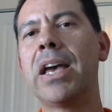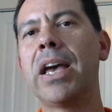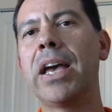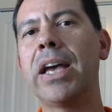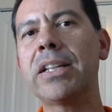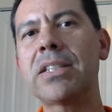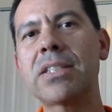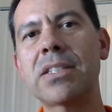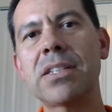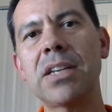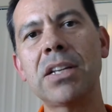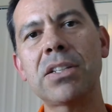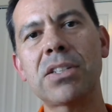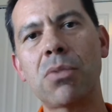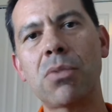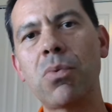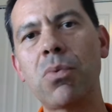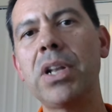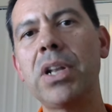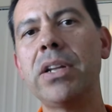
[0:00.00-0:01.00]
It's it's
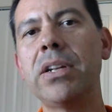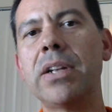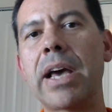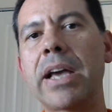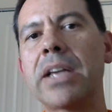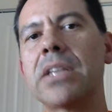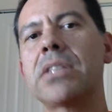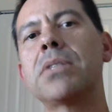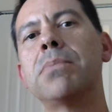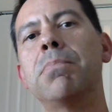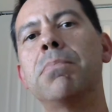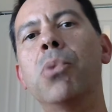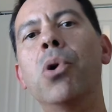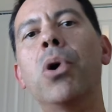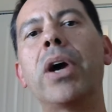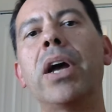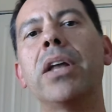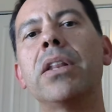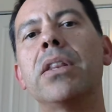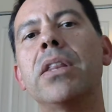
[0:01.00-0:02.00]
a really nice
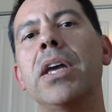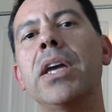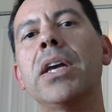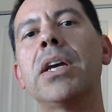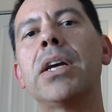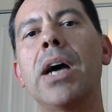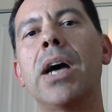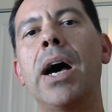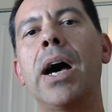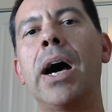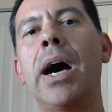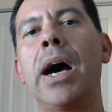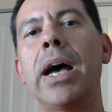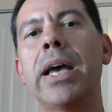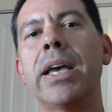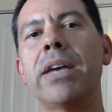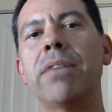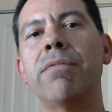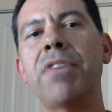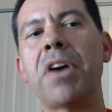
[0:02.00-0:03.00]
book, I think. Uh,
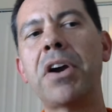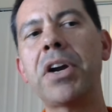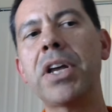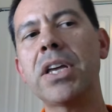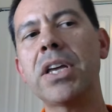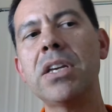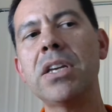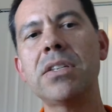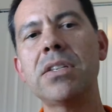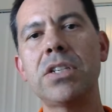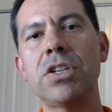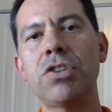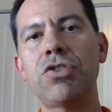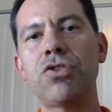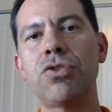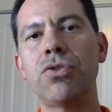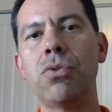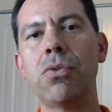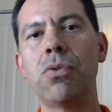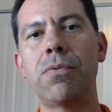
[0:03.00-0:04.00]
very easy
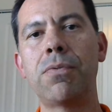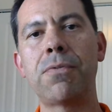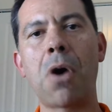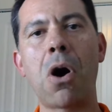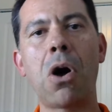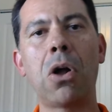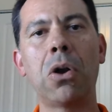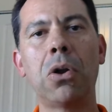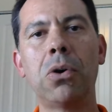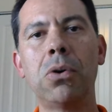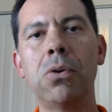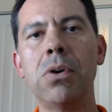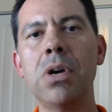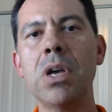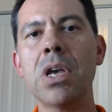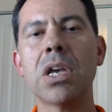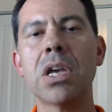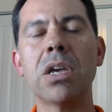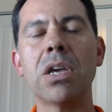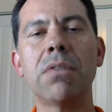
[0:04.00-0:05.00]
to follow,
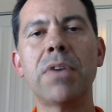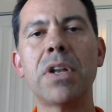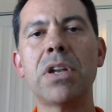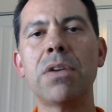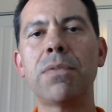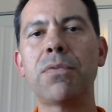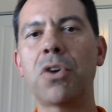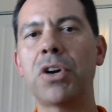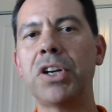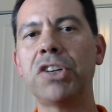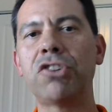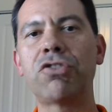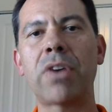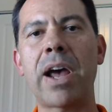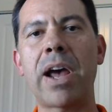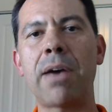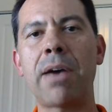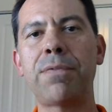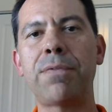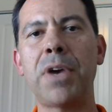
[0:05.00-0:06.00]
even if you're in
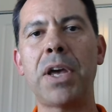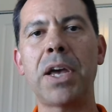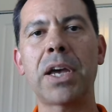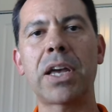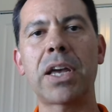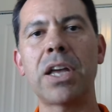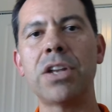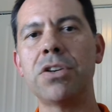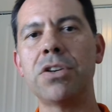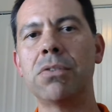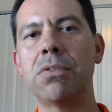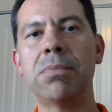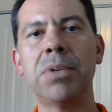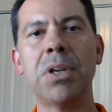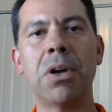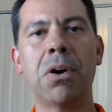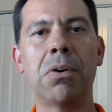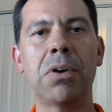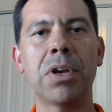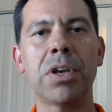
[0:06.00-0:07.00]
traffic and you you
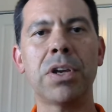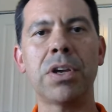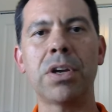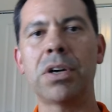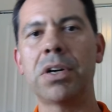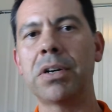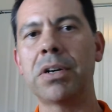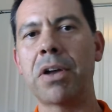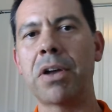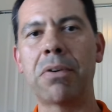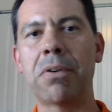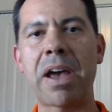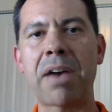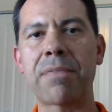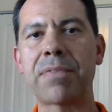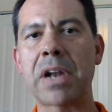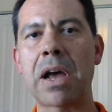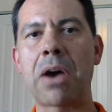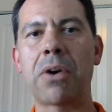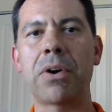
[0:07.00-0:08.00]
know here, you know
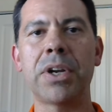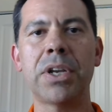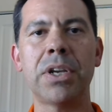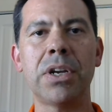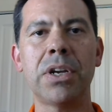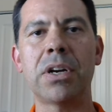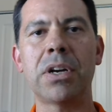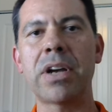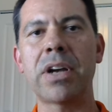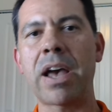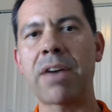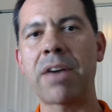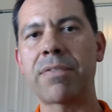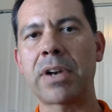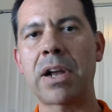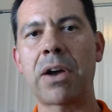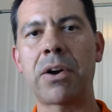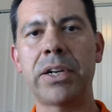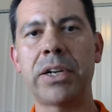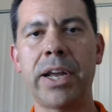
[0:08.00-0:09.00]
half an hour here, half an
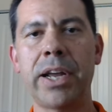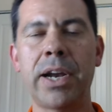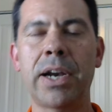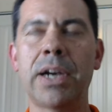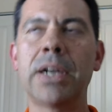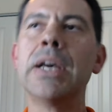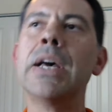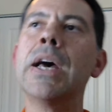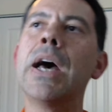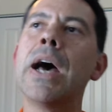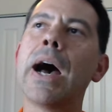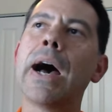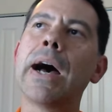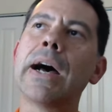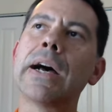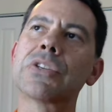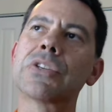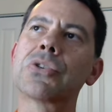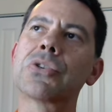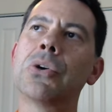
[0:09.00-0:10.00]
hour there.
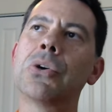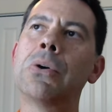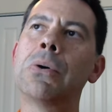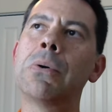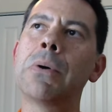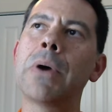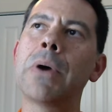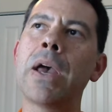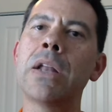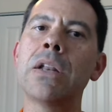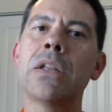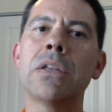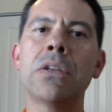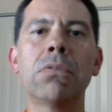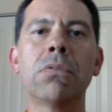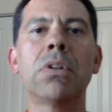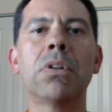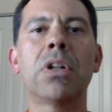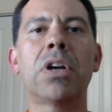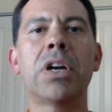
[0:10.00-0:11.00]
Uh, so
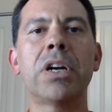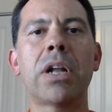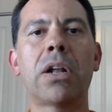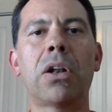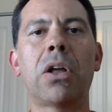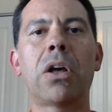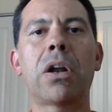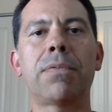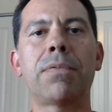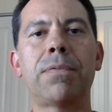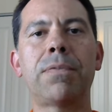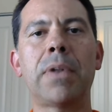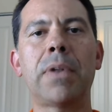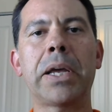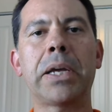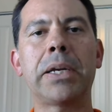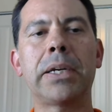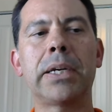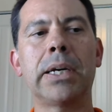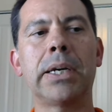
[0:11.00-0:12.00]
you learn a lot of
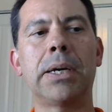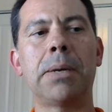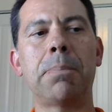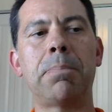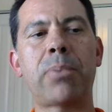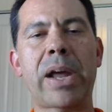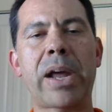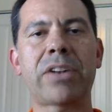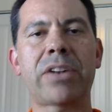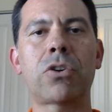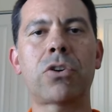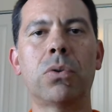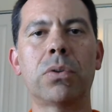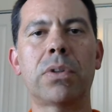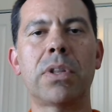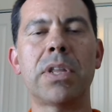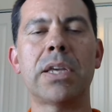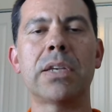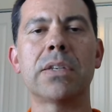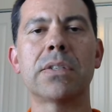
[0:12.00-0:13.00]
like uh,
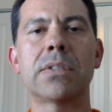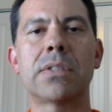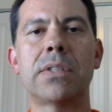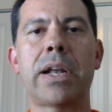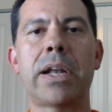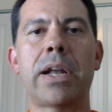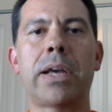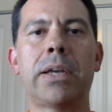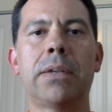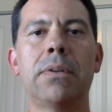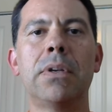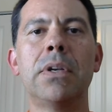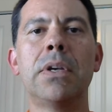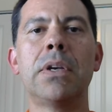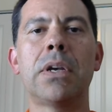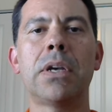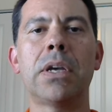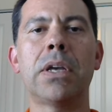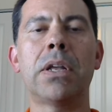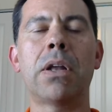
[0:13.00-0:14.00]
practical things that are
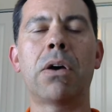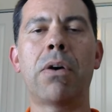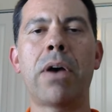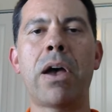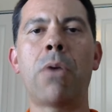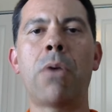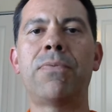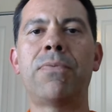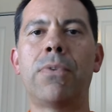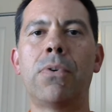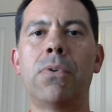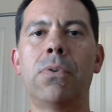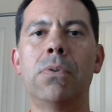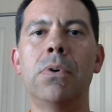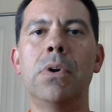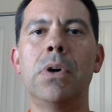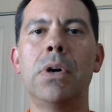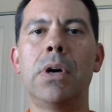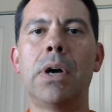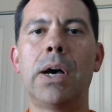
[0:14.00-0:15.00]
you know helpful
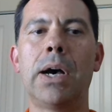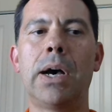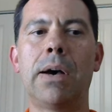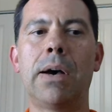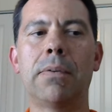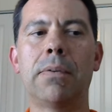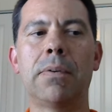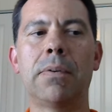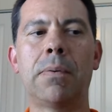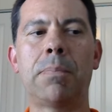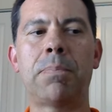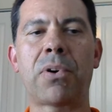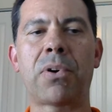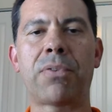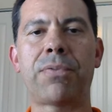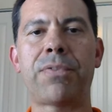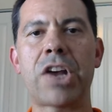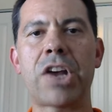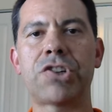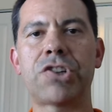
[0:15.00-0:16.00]
uh,
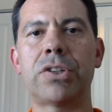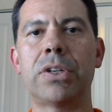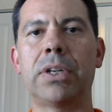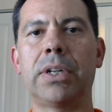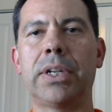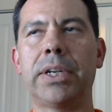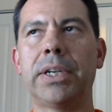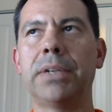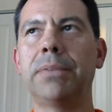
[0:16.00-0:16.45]
professionally.